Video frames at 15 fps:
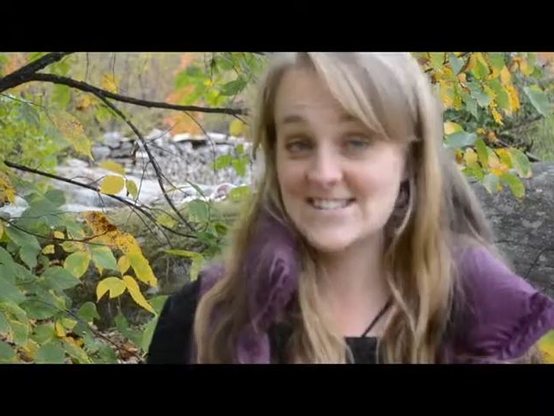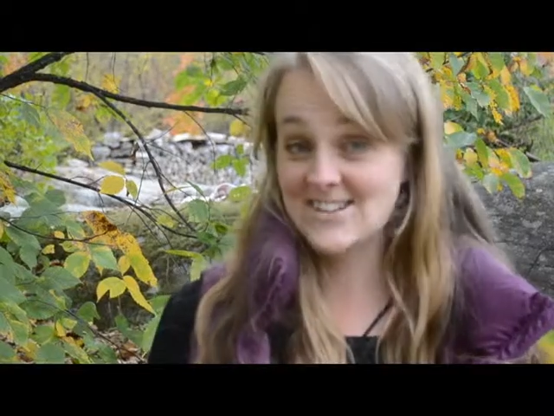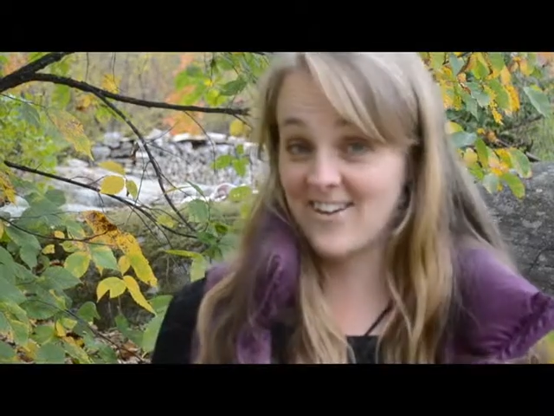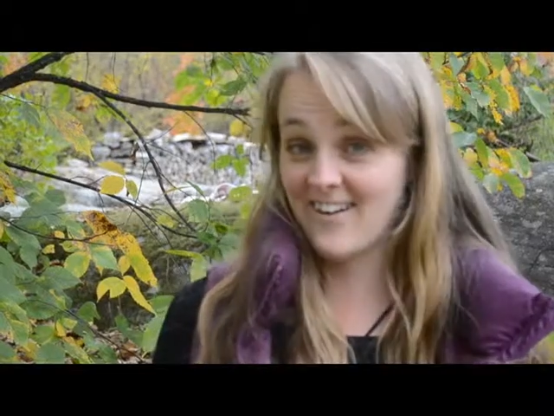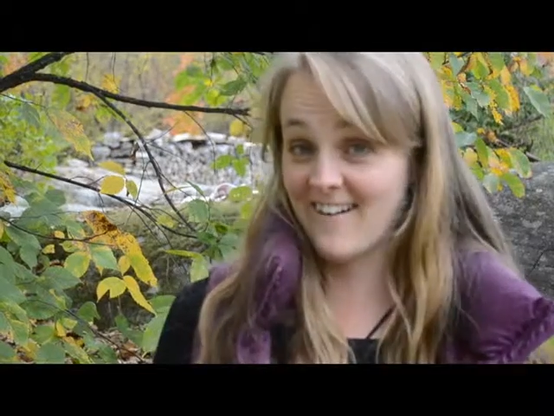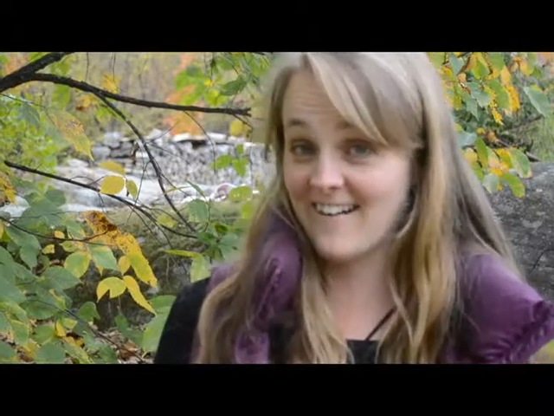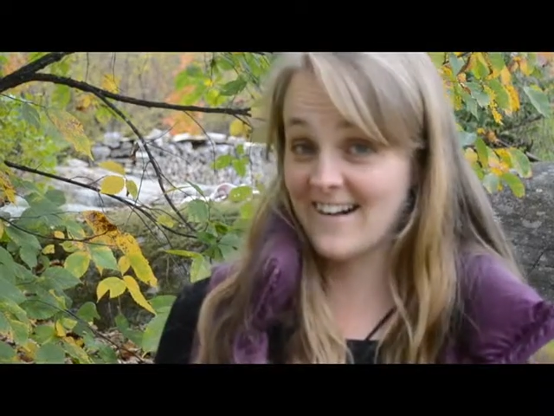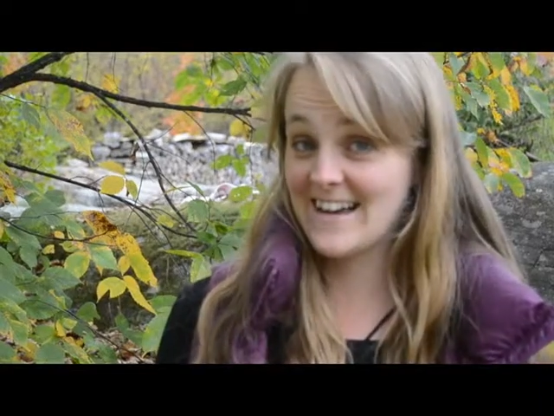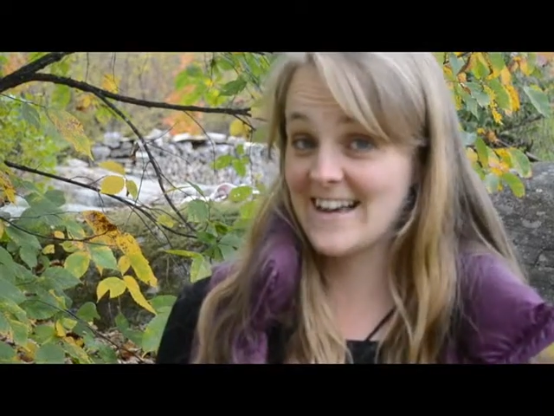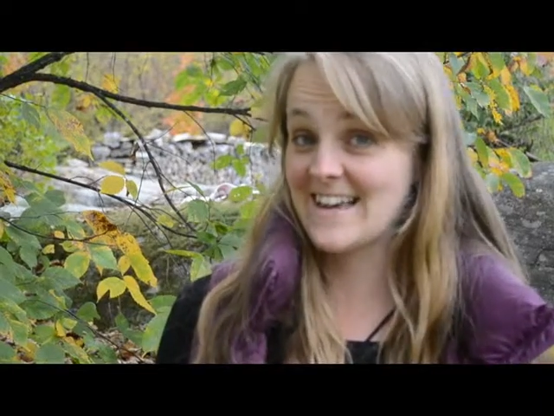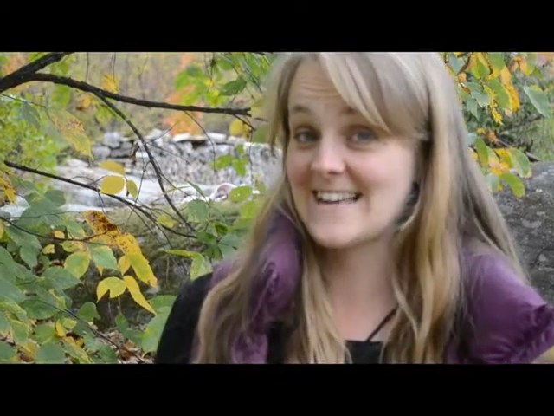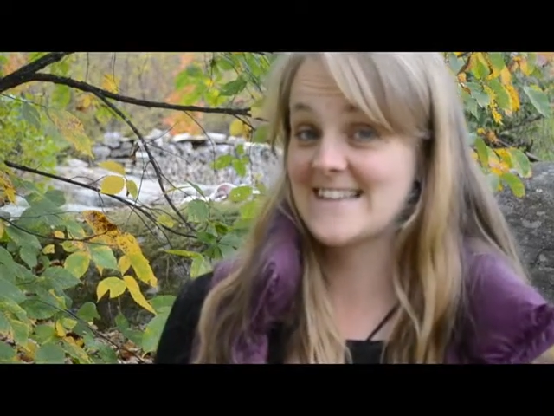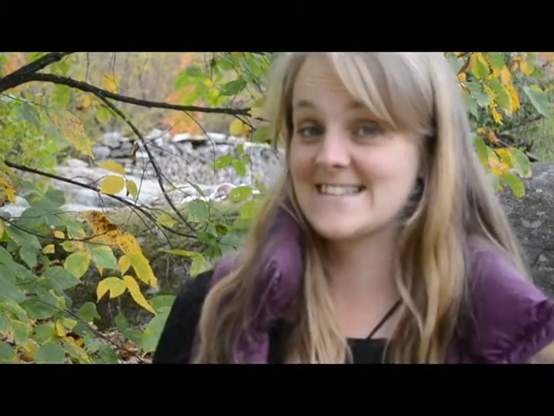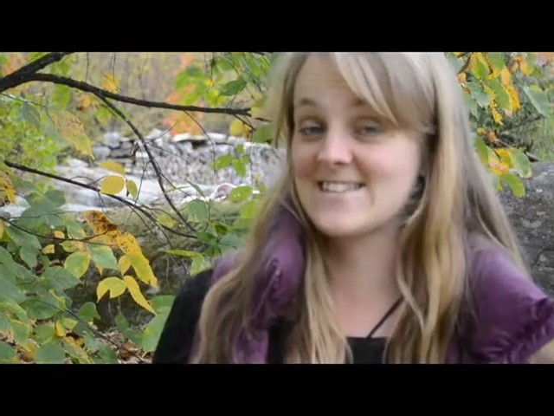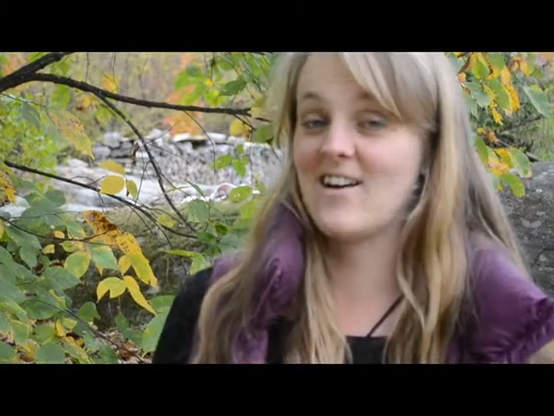talk
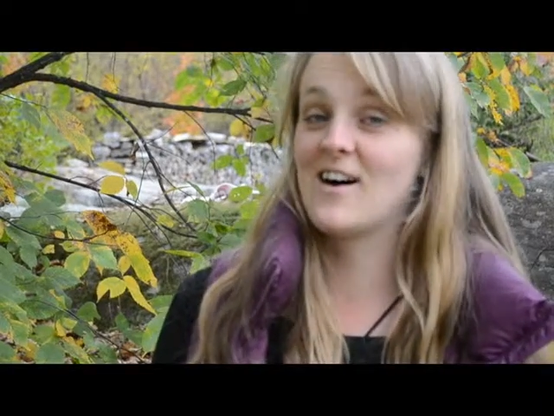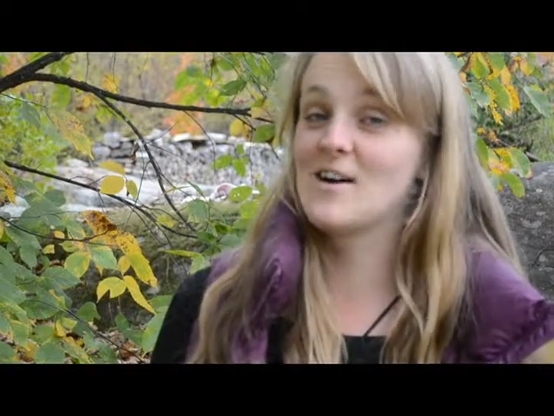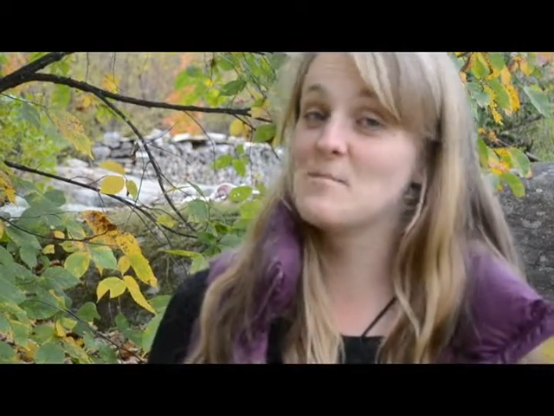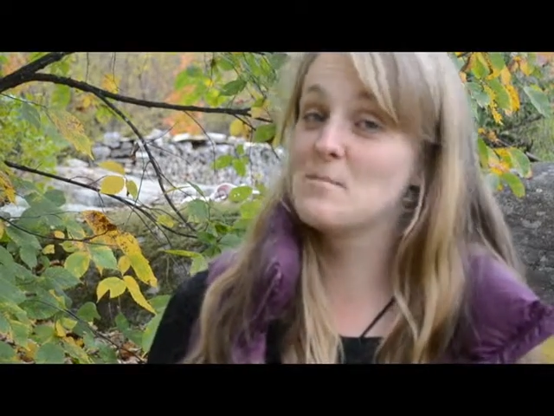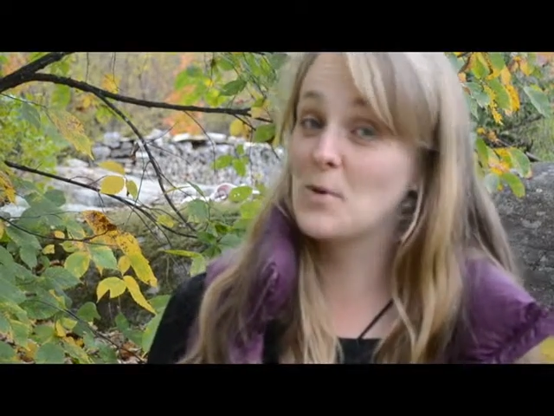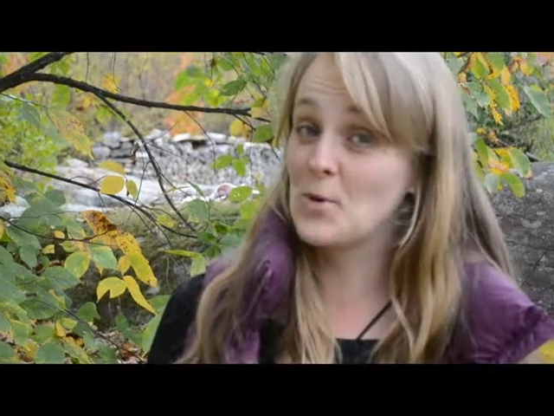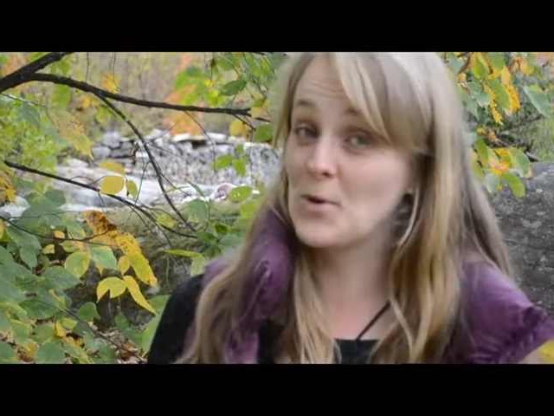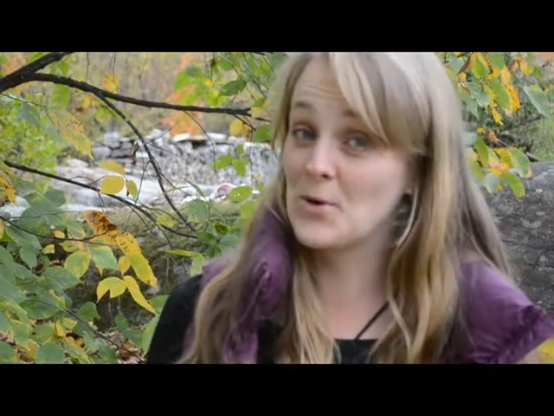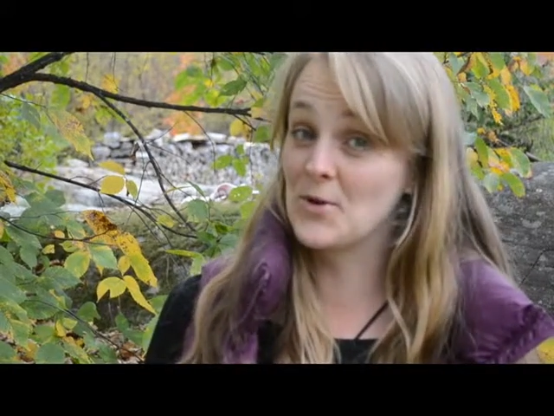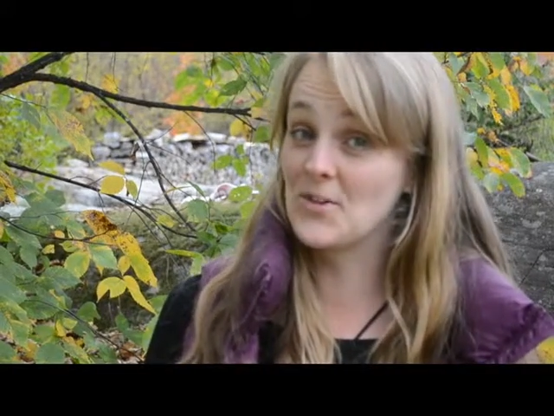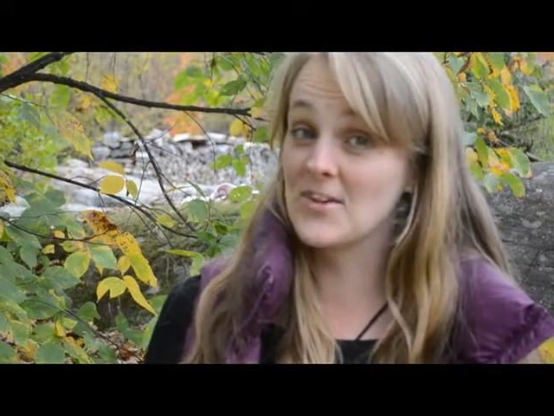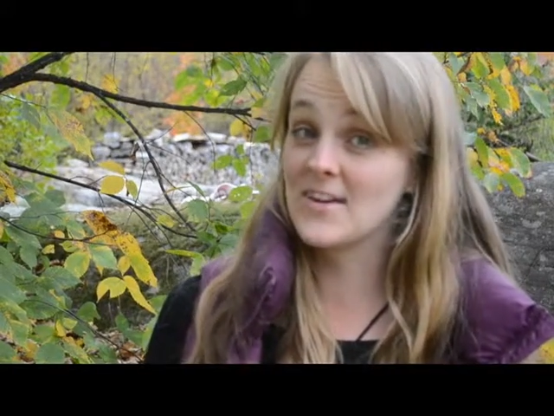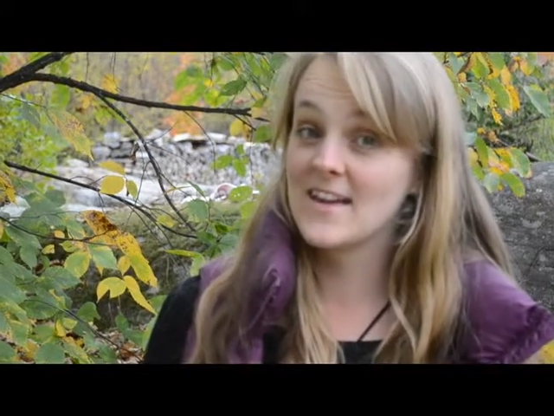is on mold.